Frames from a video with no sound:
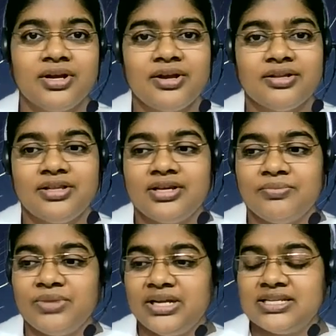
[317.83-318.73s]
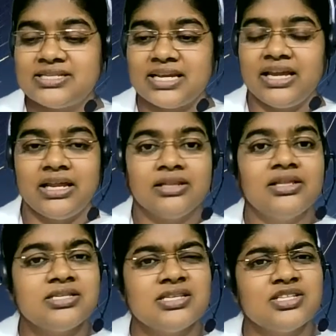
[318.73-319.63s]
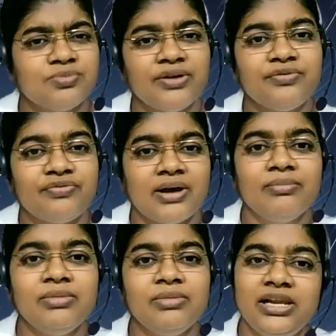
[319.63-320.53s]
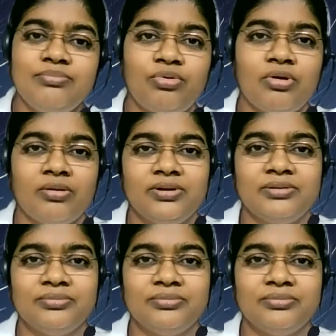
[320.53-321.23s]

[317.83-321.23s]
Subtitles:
that means this is my family problem,